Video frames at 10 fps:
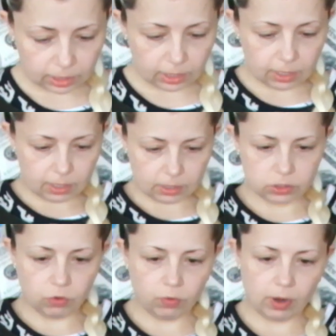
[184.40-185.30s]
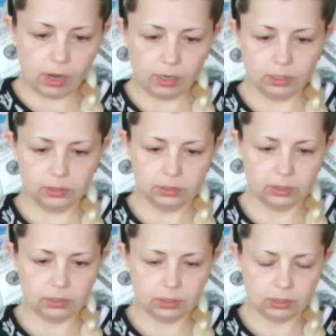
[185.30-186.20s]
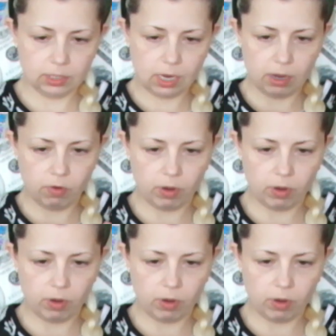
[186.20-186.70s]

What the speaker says: yeah, so this is how